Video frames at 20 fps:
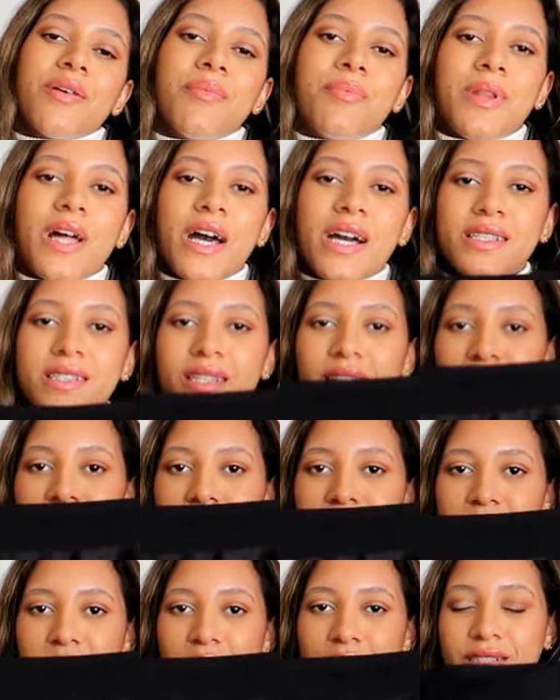the black satin
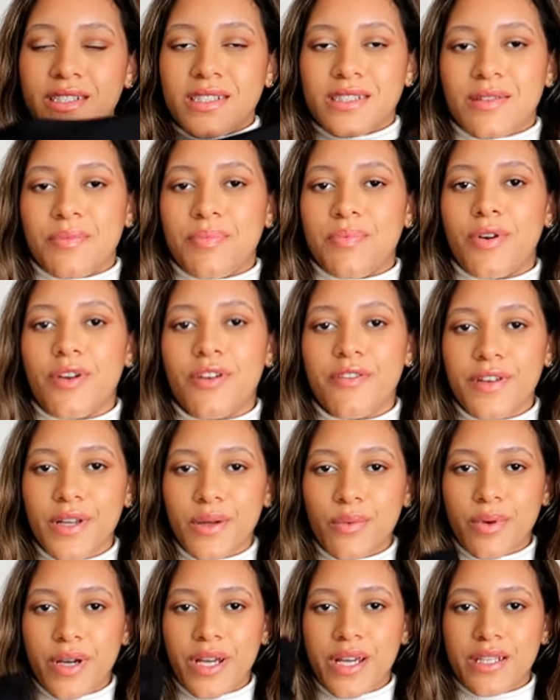skirt is a
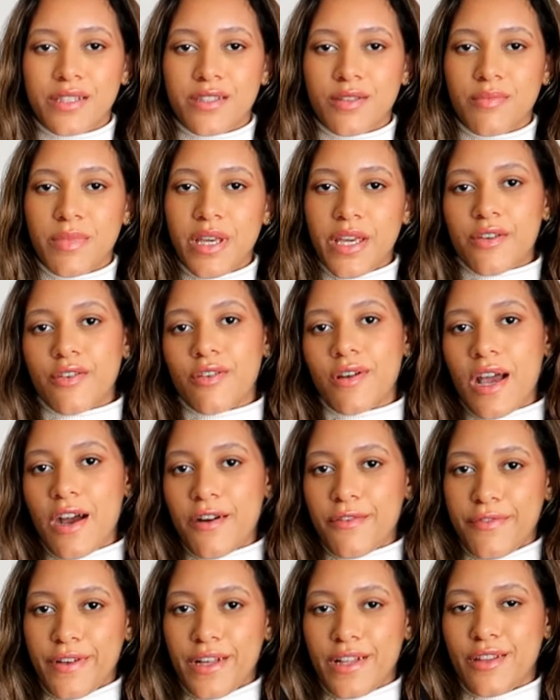perfect way to make your
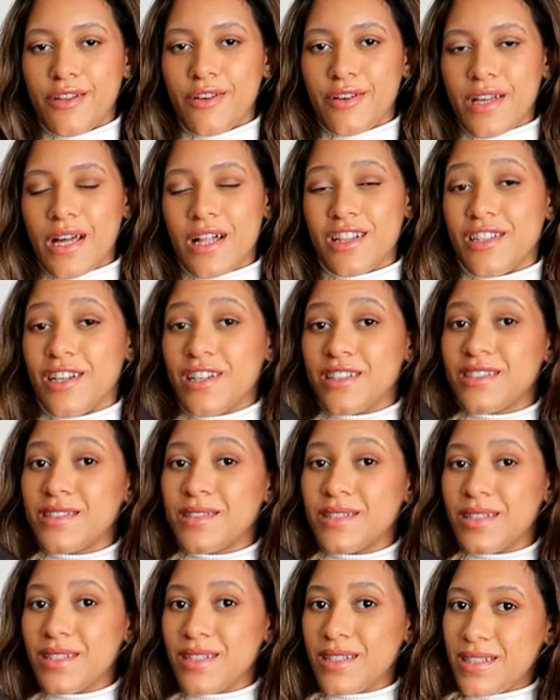outfit look a lot
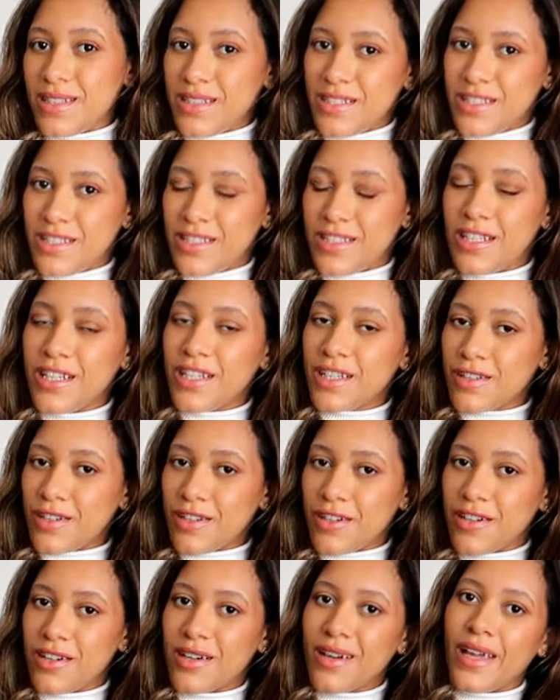
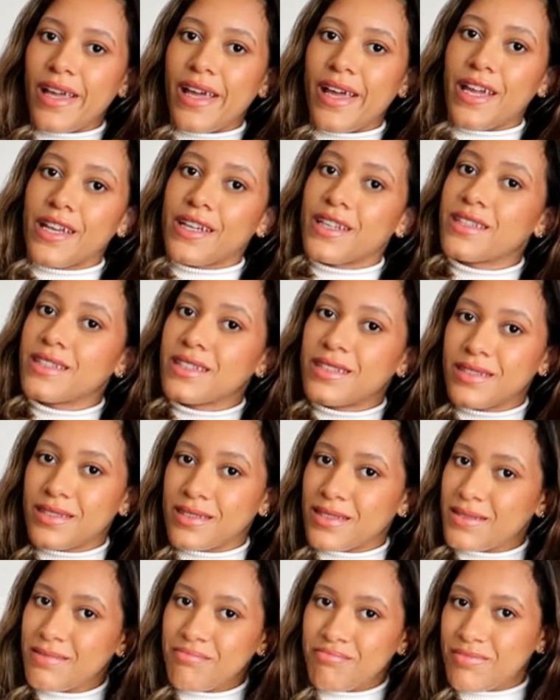chicer and
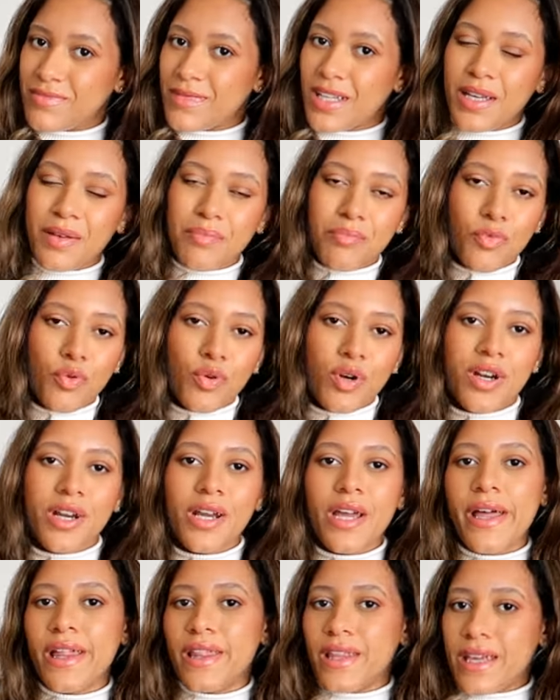more
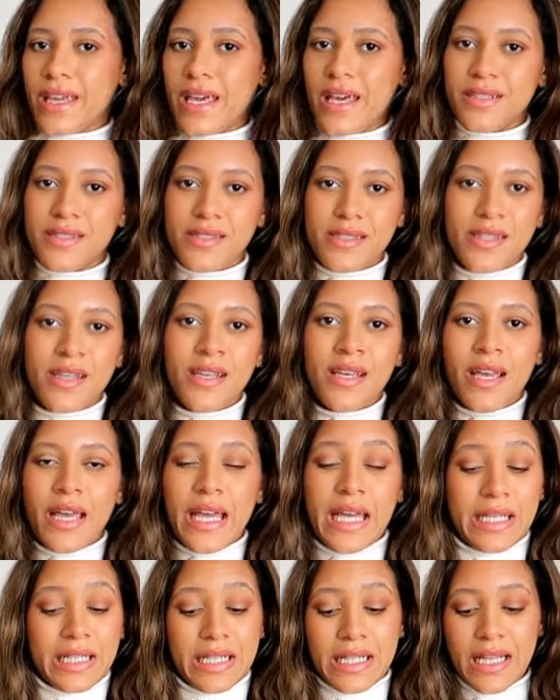elegant
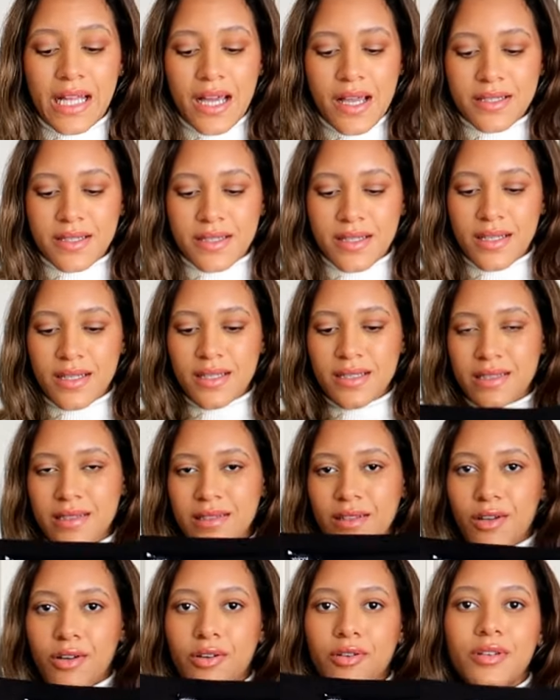and classy.
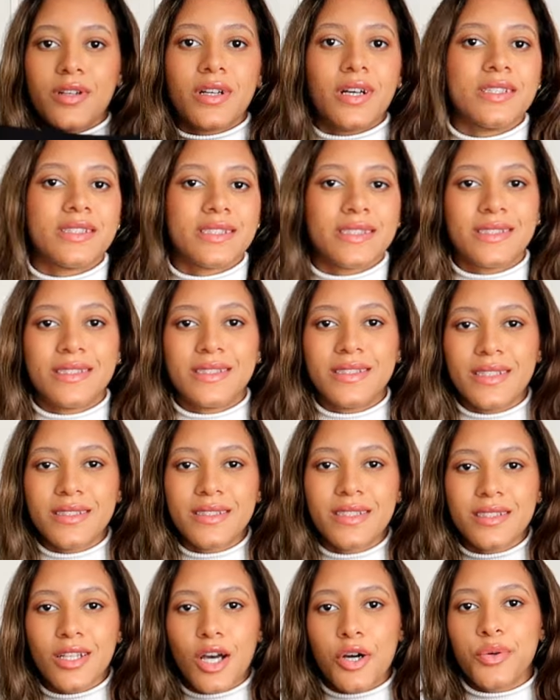So because this
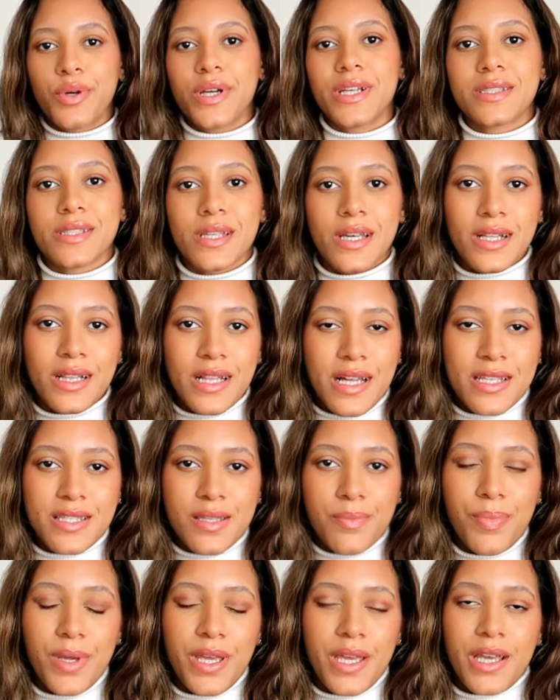is always a
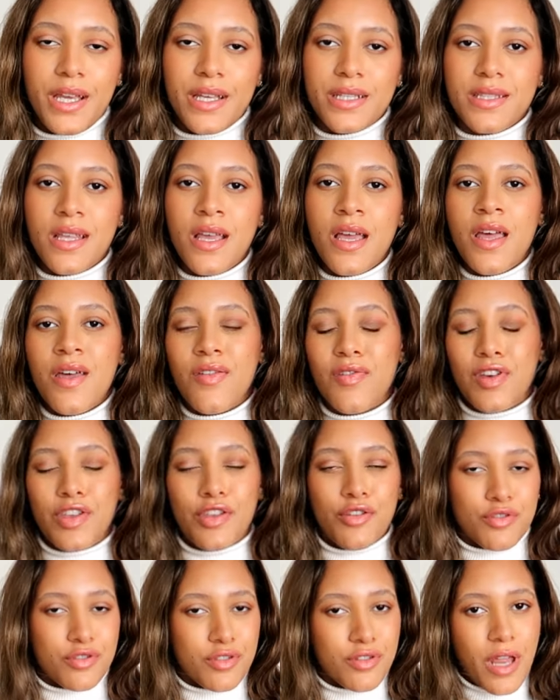classy piece
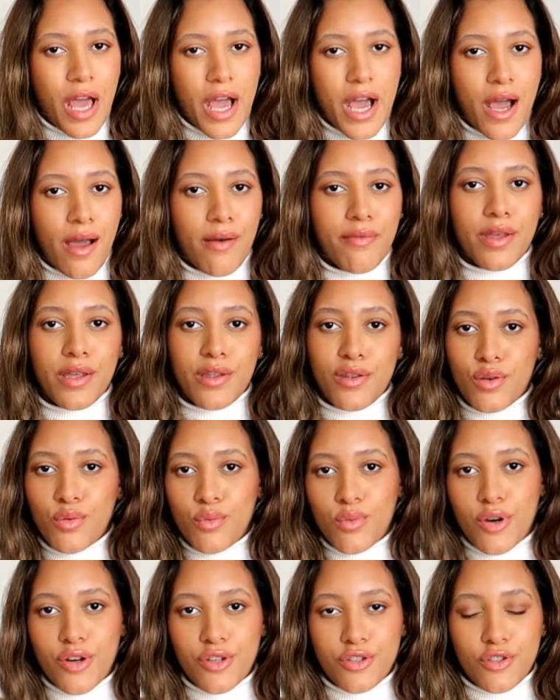that you should have in your
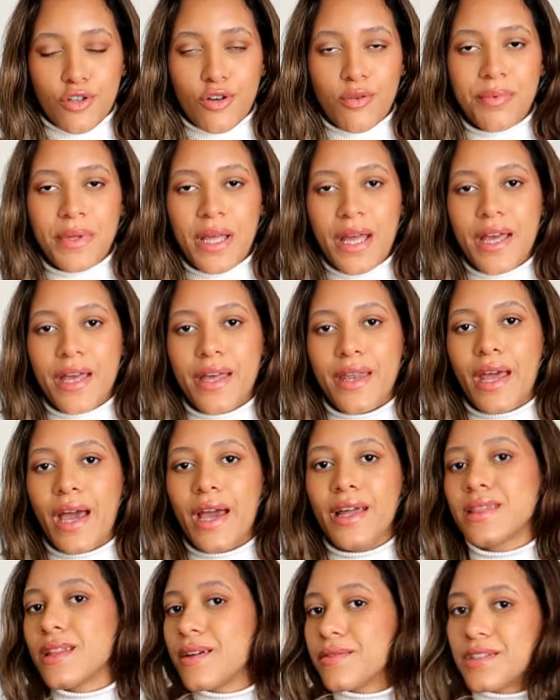wardrobe, and
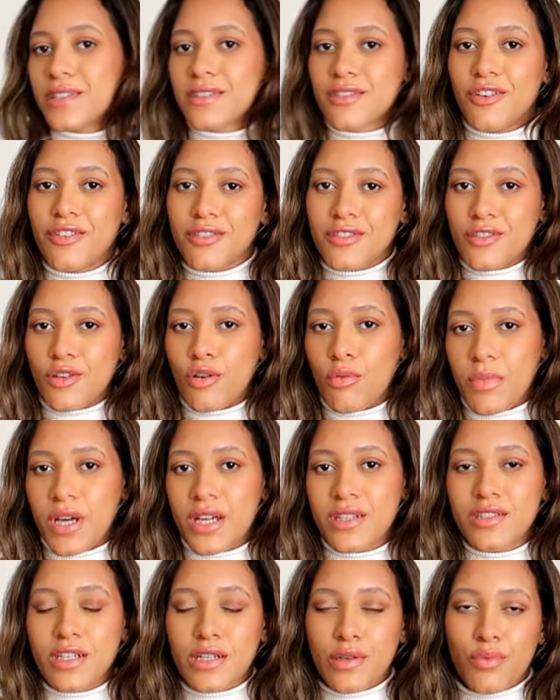I love this skirt so
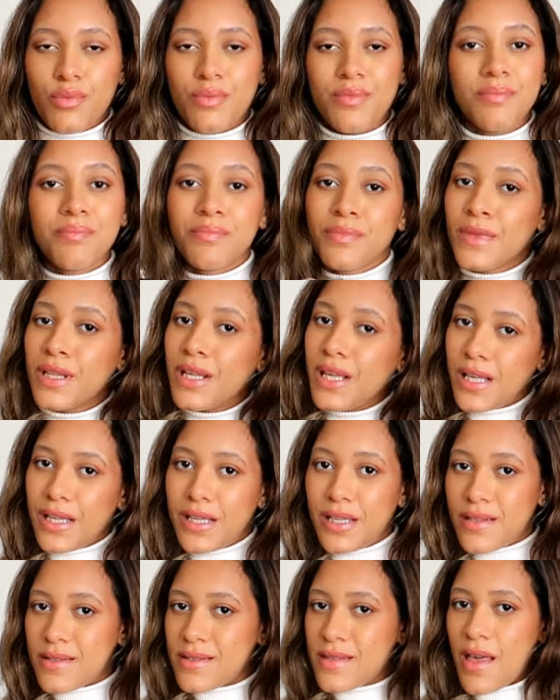much. It
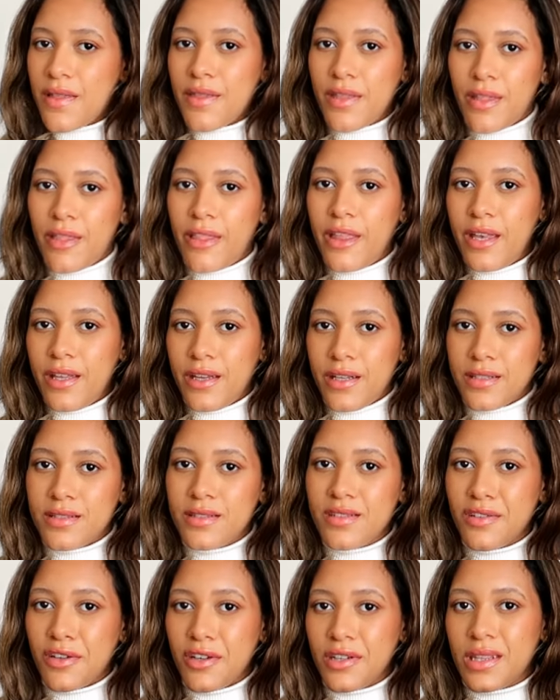is the latest
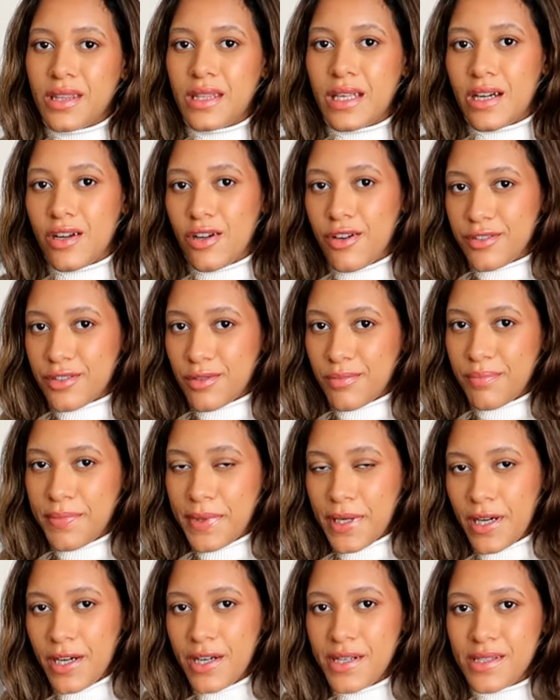skirt that I also
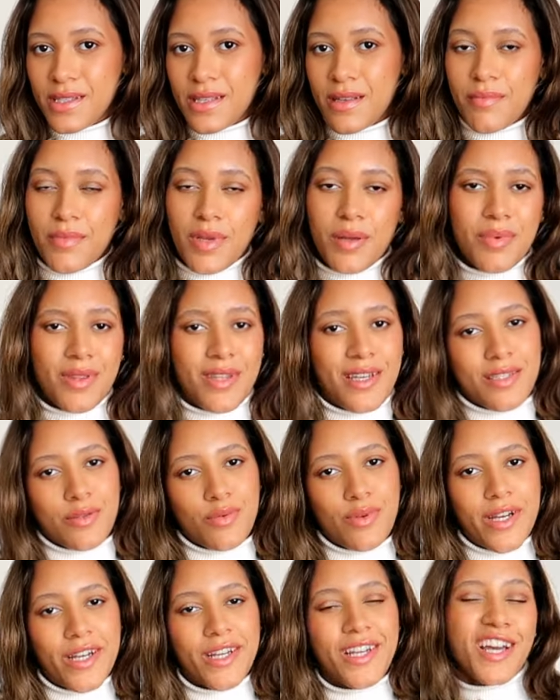bought, and maybe that's
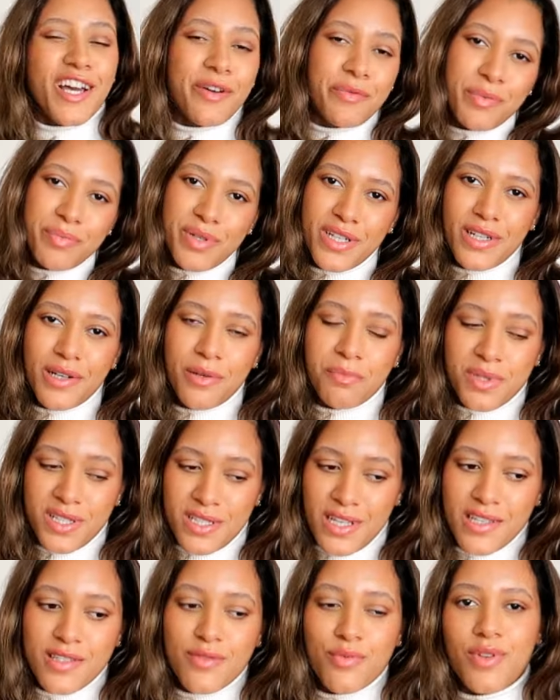why I'm a bit
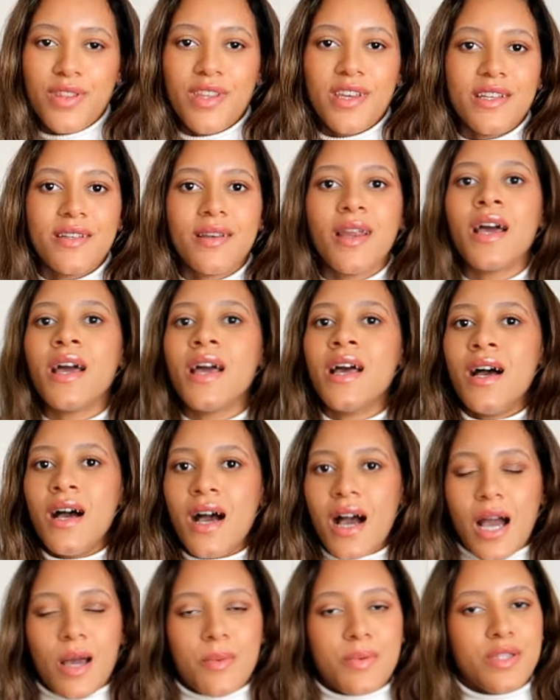obsessed with it.
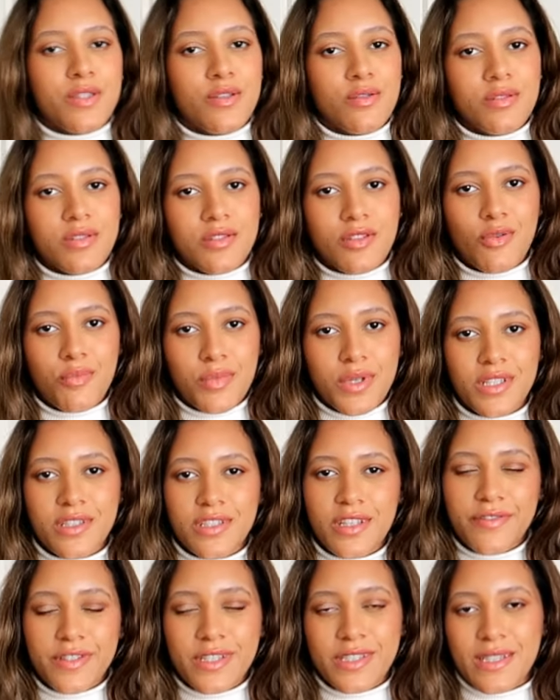I've been doing so many
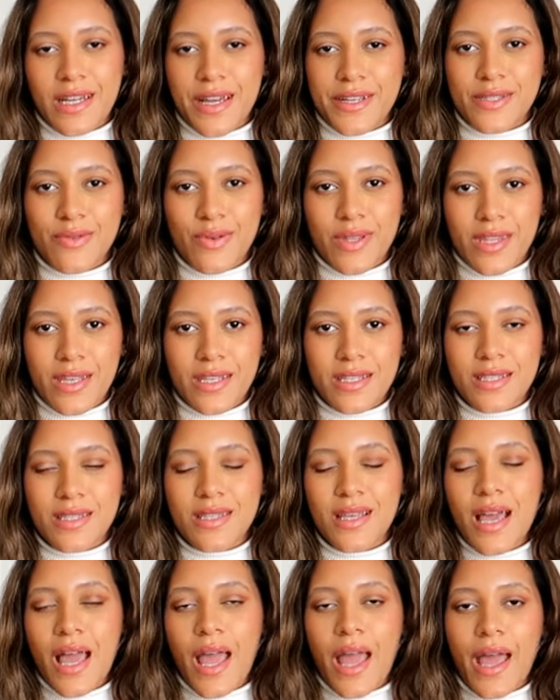different styles with this,
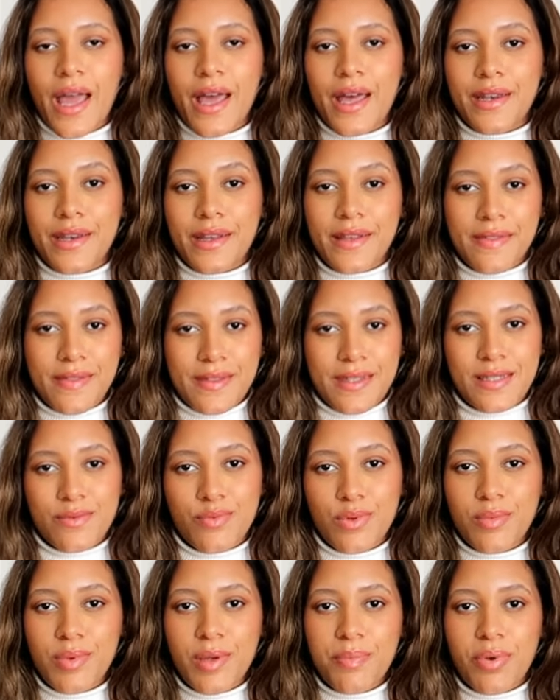and this
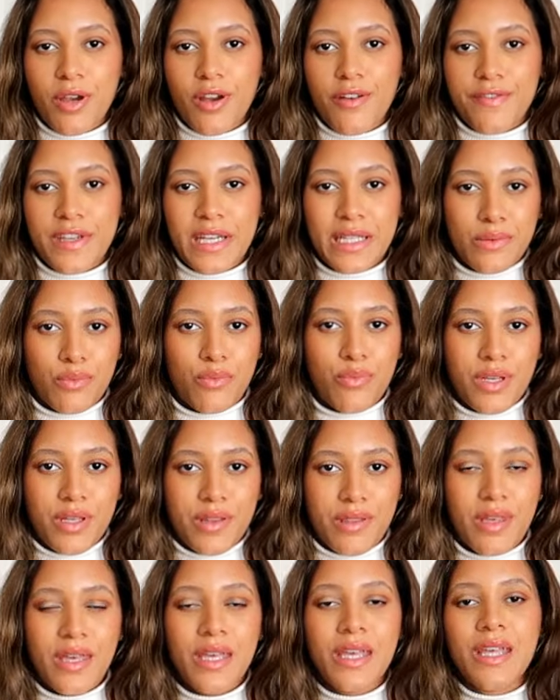will be perfect
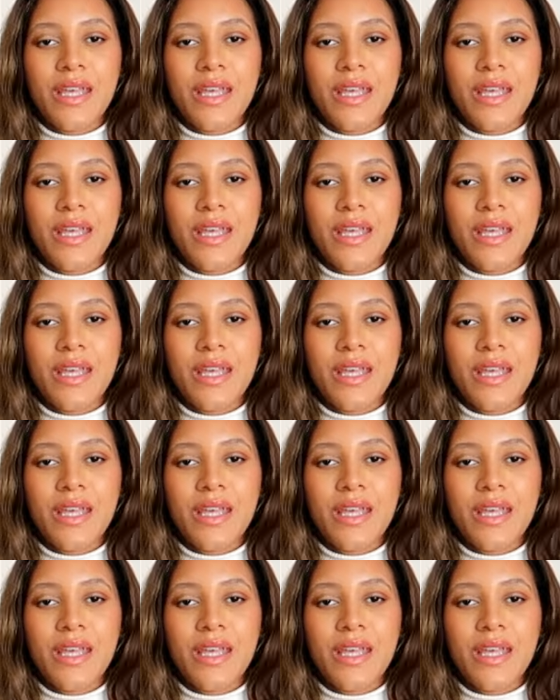with